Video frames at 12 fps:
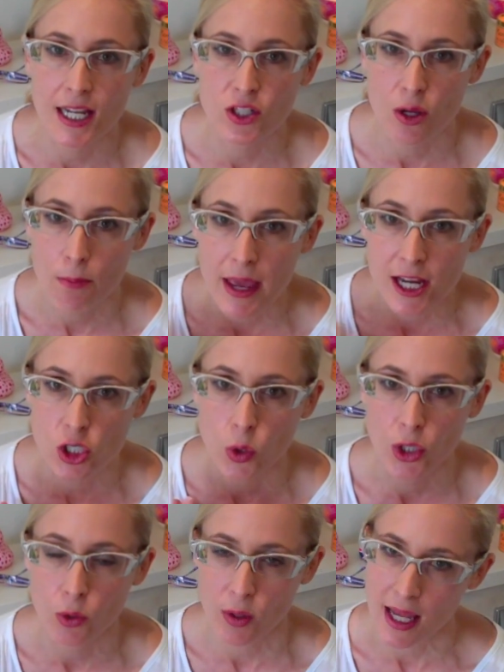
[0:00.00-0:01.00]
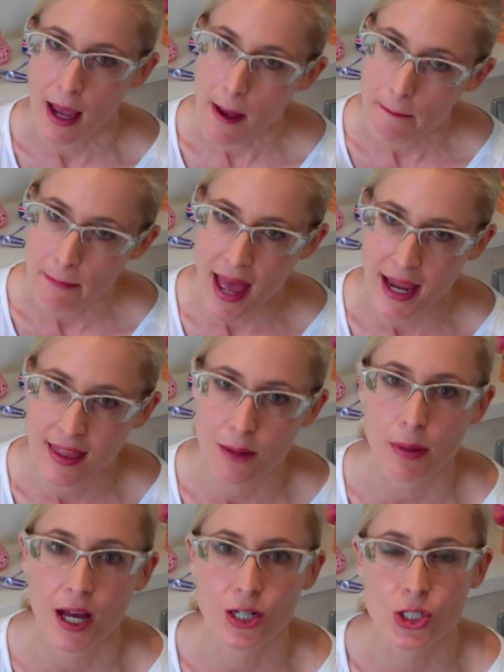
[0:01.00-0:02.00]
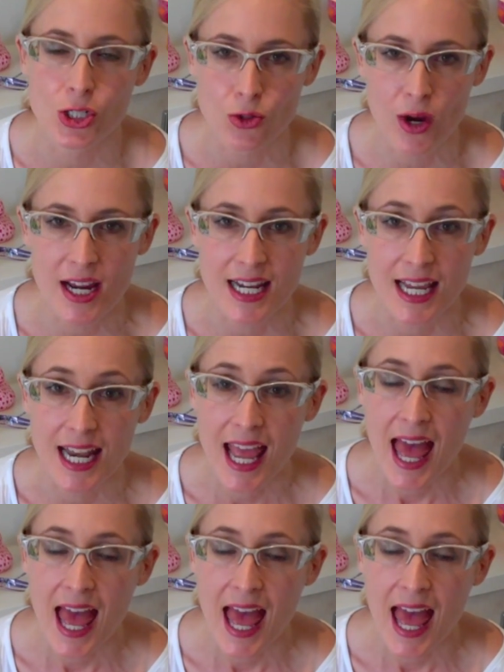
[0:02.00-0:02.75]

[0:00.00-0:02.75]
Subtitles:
so make sure you really pack that punch straight in.